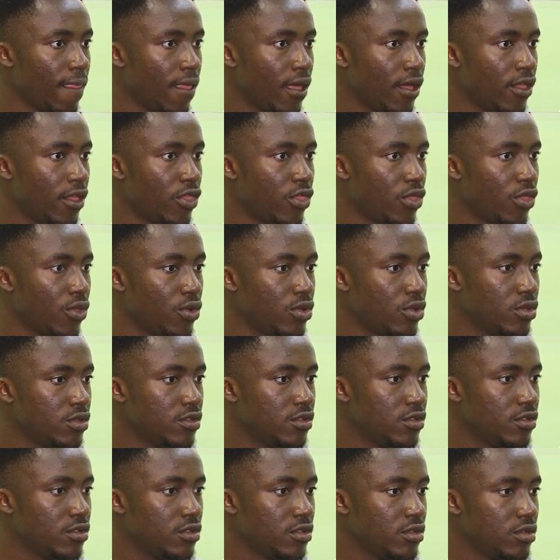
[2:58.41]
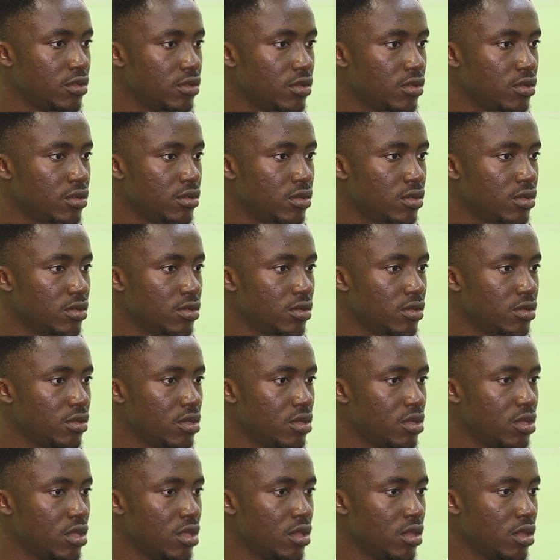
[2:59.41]
I thought
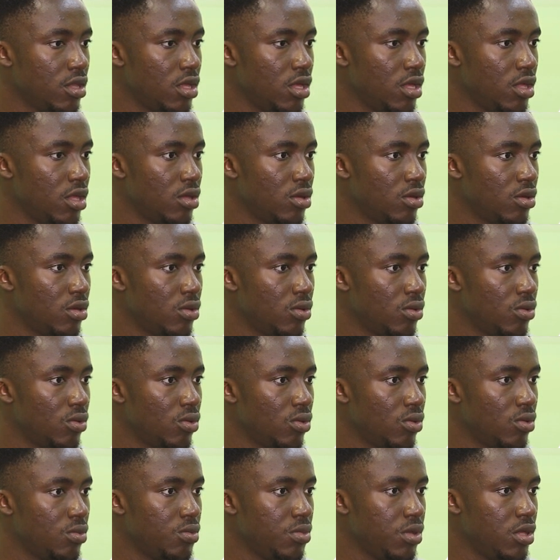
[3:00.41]
the link will